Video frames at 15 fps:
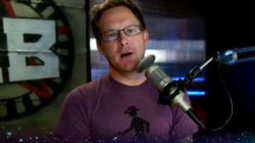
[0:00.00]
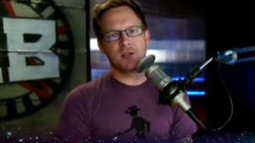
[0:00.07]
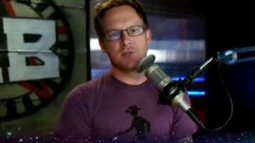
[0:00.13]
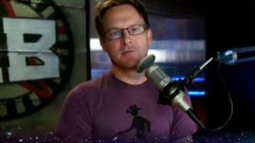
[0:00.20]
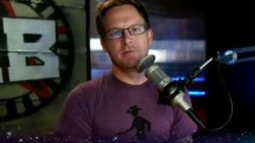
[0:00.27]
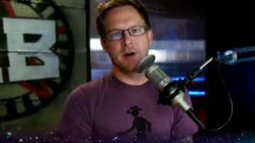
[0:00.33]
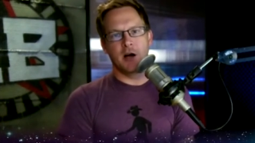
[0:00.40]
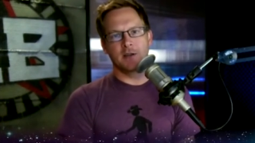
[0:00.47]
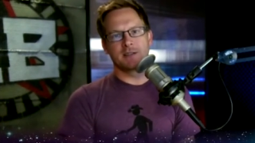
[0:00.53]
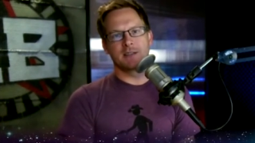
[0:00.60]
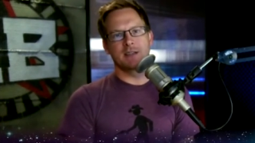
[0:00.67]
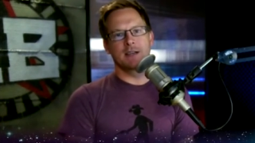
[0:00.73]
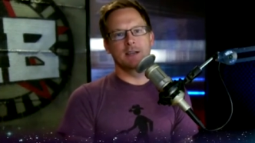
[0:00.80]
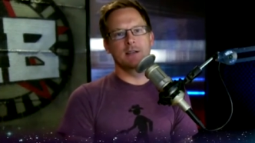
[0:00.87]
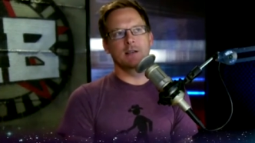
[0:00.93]

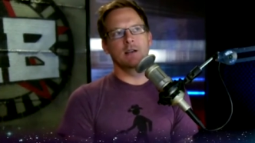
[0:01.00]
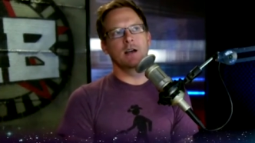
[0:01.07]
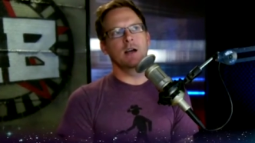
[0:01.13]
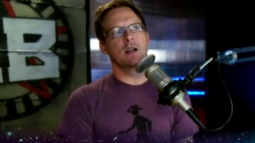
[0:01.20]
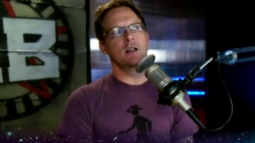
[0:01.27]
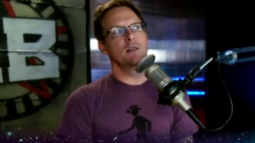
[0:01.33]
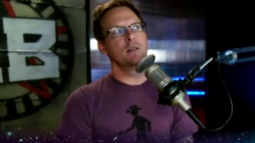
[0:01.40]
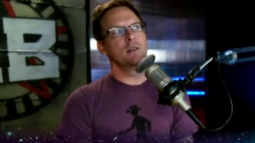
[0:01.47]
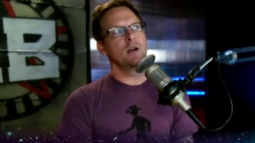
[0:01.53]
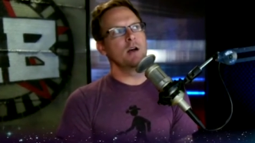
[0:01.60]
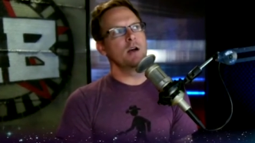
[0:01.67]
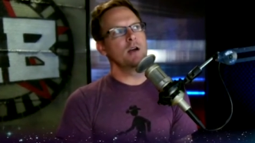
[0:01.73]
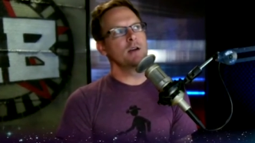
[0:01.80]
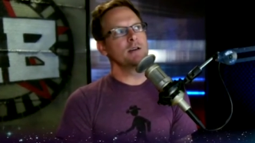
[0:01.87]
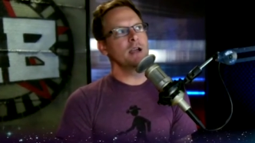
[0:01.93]
much-vaunted, uh,
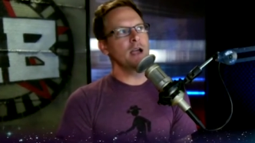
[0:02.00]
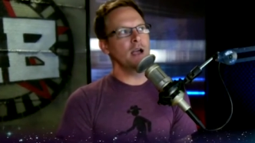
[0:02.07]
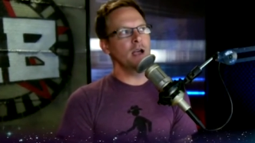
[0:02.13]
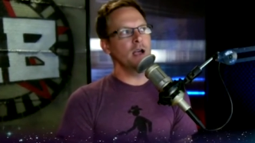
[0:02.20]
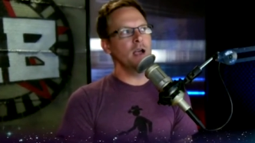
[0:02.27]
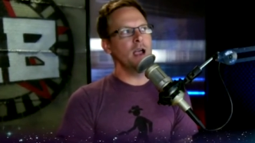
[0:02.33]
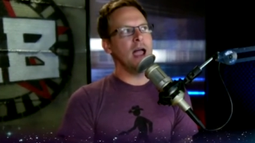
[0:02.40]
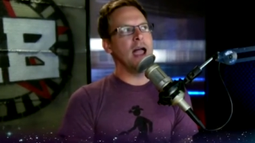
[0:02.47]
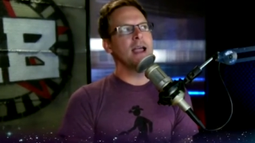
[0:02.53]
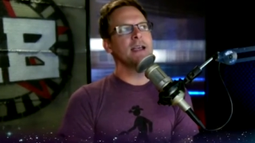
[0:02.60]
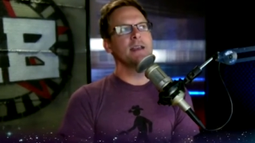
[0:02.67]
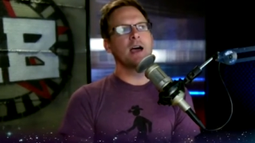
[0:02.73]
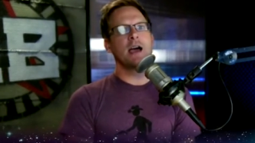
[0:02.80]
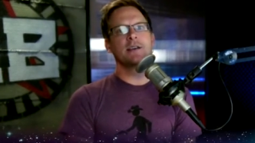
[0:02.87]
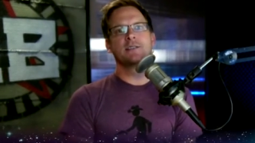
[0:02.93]
long, uh,
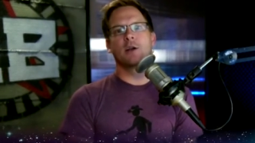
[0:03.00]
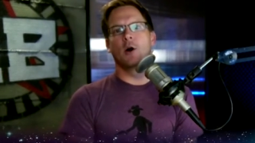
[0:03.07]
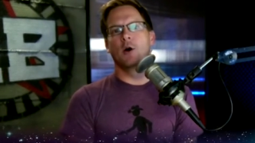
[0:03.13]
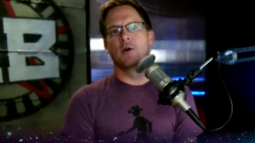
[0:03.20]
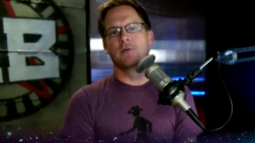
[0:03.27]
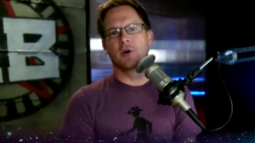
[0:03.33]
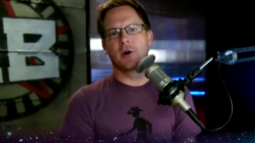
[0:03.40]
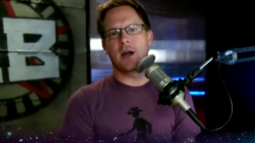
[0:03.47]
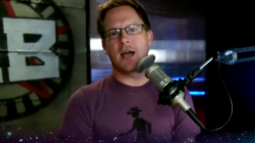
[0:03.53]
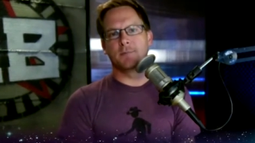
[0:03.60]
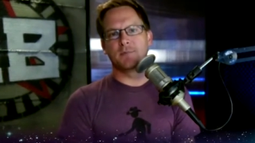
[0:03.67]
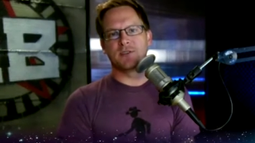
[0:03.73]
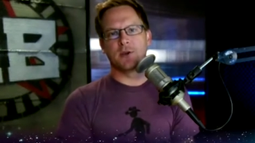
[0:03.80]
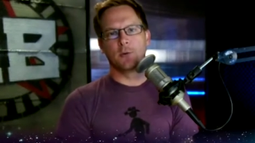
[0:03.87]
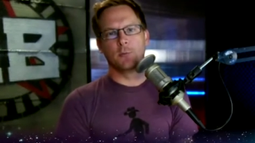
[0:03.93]
agonized-over
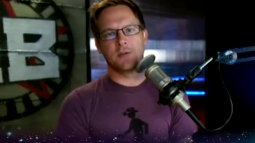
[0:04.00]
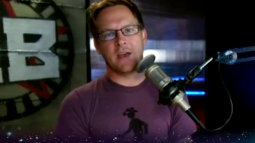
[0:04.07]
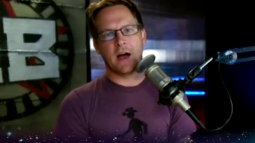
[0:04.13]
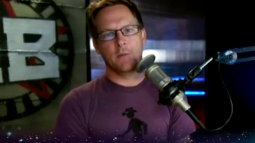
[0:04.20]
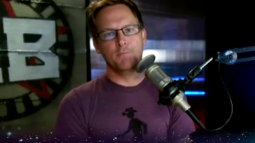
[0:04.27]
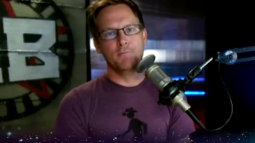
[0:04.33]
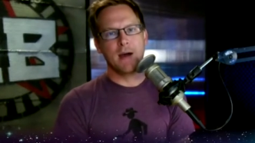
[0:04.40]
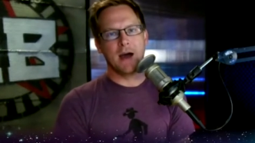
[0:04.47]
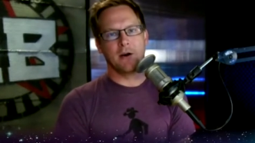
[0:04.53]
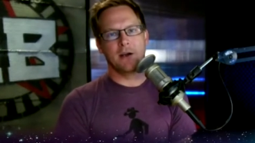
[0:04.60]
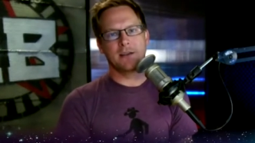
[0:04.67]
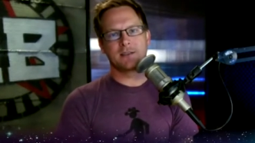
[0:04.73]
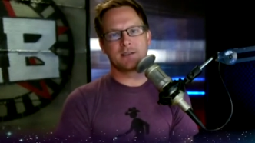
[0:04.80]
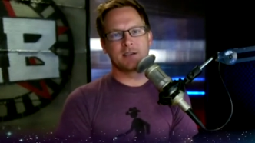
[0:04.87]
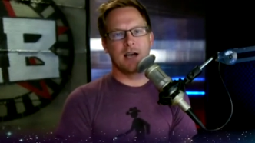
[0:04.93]
episode without
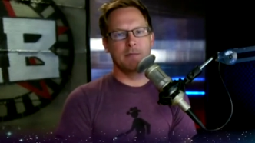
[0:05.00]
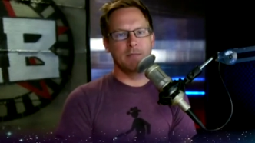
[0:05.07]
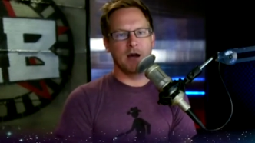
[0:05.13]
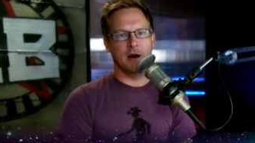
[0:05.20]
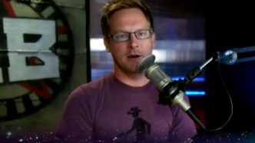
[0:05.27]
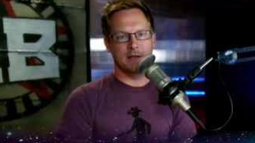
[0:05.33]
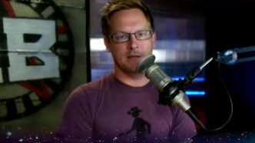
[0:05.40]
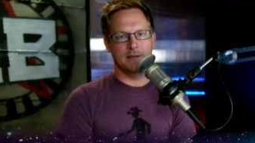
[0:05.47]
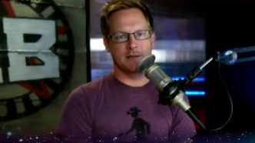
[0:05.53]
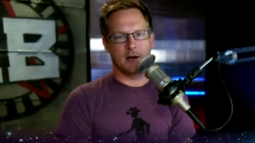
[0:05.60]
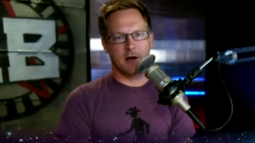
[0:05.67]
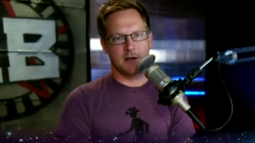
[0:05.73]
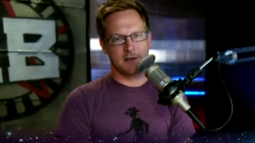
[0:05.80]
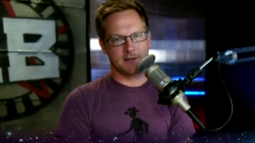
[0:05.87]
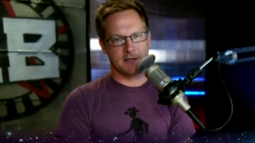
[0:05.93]
merit. Tom Merritt is
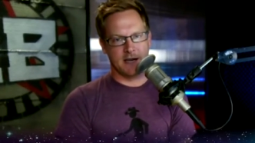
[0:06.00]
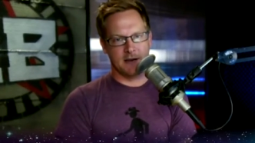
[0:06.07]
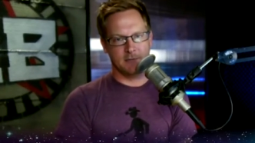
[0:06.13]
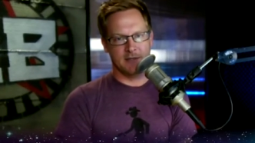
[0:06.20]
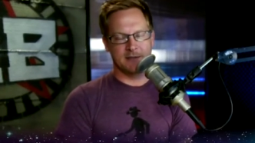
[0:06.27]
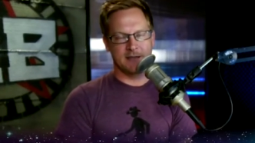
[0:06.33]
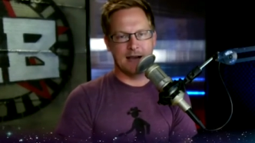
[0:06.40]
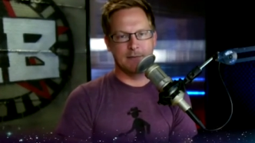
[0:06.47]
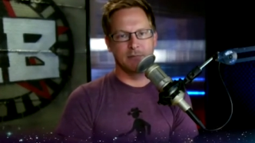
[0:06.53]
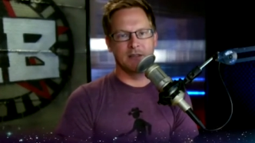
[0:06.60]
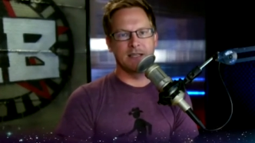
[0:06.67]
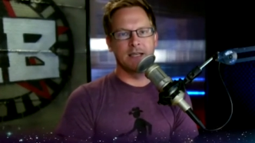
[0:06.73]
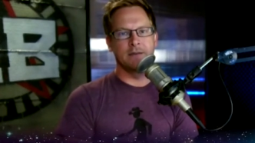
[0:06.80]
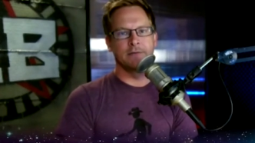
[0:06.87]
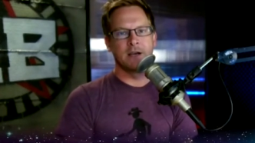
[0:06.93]
on assignment, I
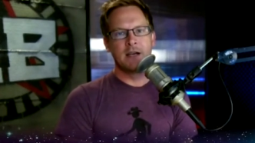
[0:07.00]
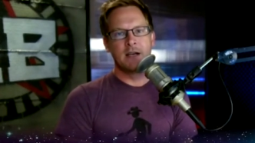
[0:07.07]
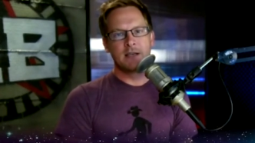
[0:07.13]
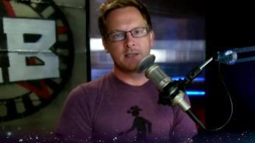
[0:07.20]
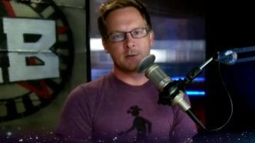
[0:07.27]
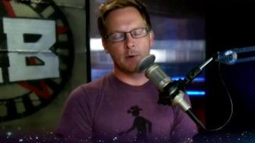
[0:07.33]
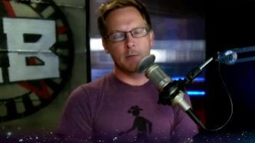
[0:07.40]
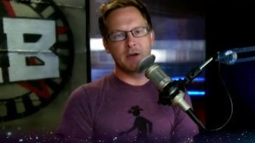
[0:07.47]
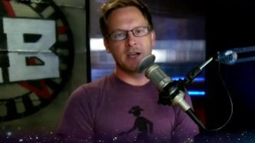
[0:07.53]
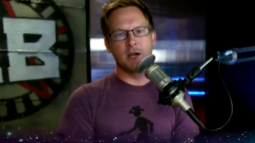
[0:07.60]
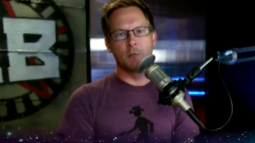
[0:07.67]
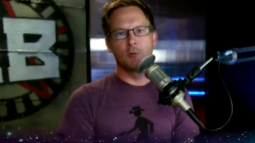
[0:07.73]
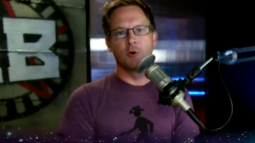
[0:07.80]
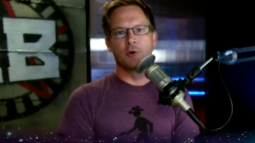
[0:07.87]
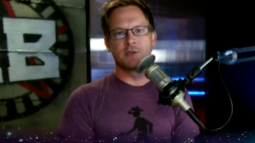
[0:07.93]
believe, swimming in
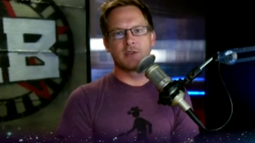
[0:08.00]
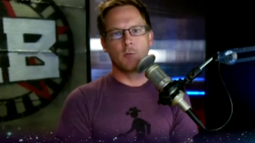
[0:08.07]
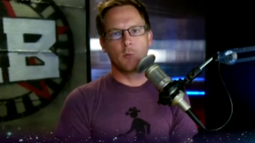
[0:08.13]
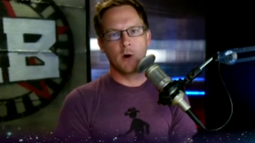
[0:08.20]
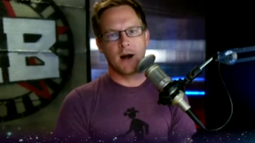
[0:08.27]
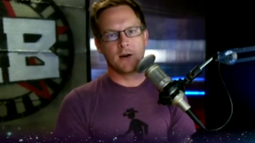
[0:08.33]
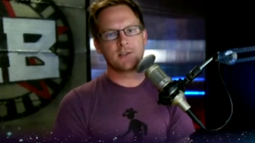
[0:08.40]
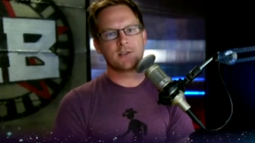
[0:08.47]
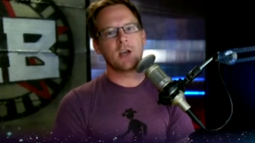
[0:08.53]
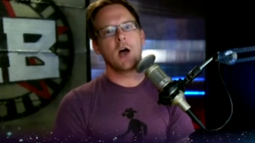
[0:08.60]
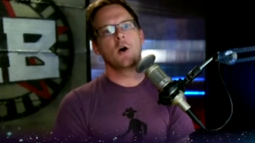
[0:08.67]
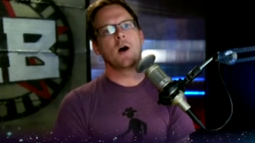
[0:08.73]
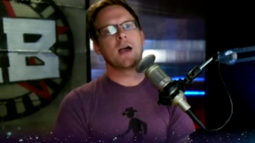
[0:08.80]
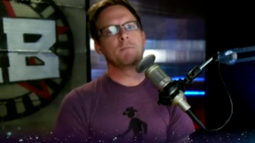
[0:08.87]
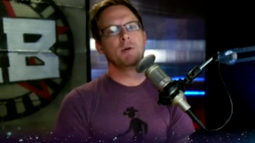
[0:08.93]
a pool somewhere.
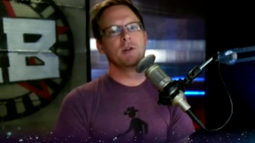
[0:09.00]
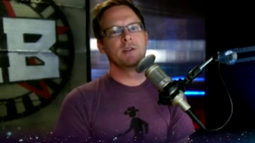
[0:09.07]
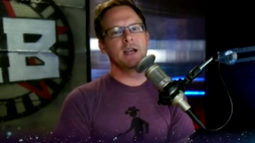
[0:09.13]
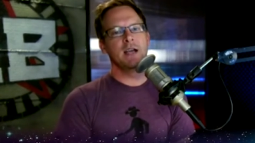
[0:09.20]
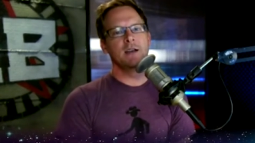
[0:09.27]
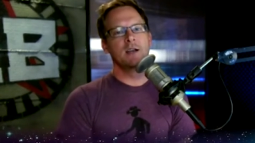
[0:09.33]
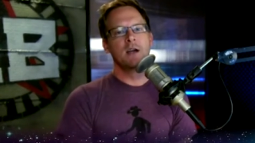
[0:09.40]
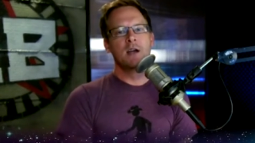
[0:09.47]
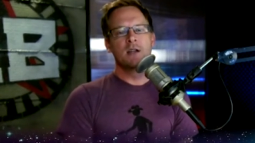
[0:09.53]
So I pulled in